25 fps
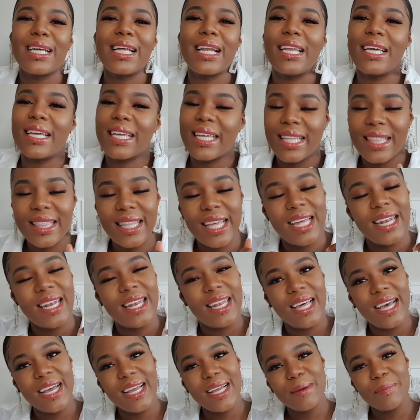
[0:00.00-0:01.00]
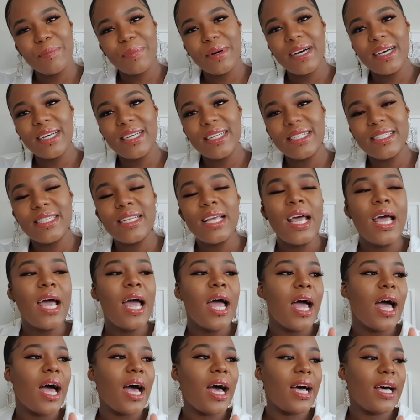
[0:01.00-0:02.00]
clicking that like button.
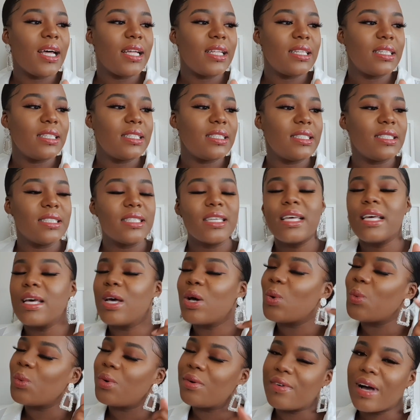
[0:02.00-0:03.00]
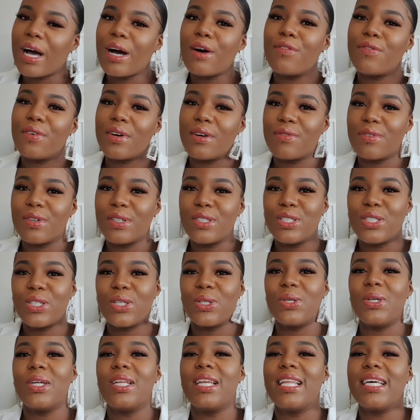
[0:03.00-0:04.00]
And without further
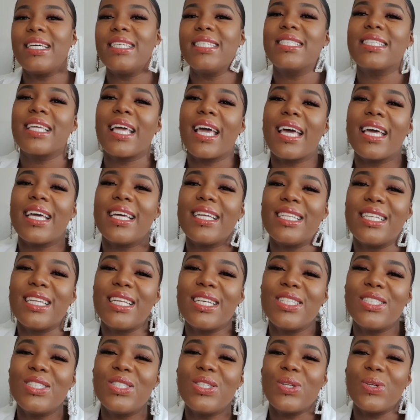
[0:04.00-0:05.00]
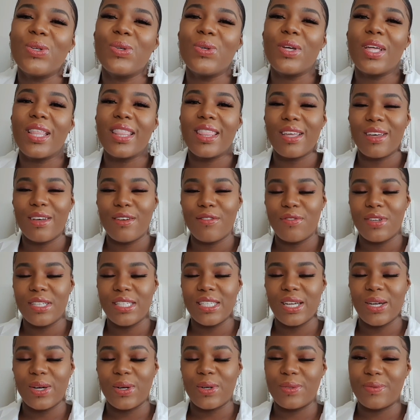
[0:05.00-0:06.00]
ado, let's get into the
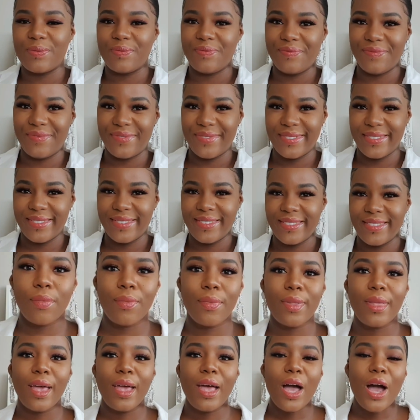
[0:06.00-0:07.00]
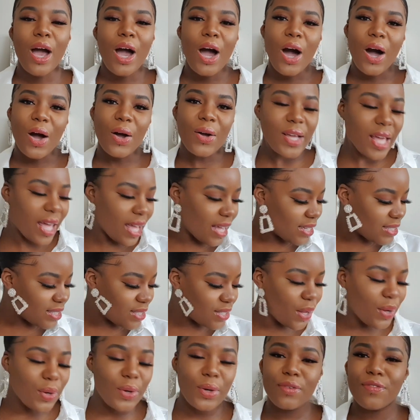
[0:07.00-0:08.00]
video. Okay,
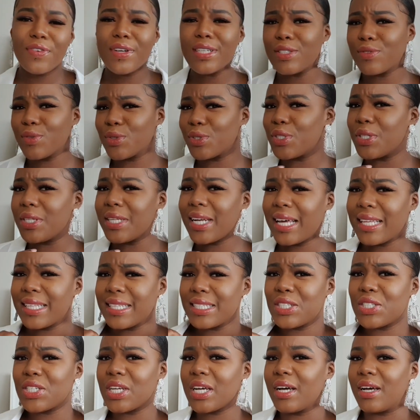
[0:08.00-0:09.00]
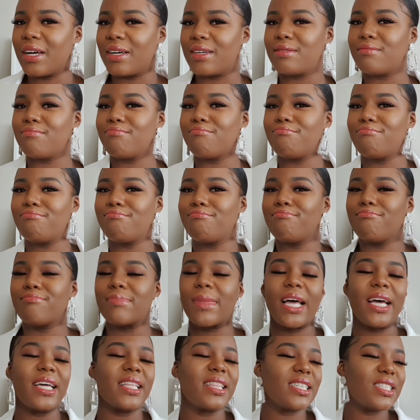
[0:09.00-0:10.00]
so first of all, do you like this shirt?
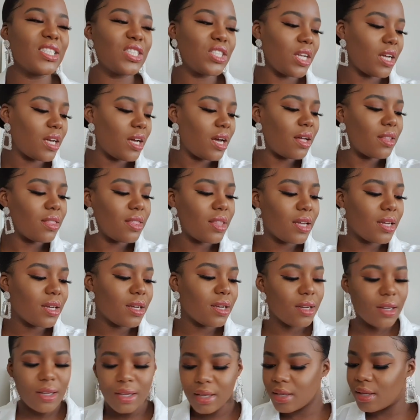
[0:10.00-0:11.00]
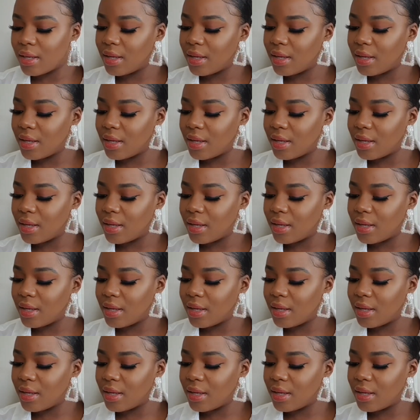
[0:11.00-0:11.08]
Like this shirt, I think,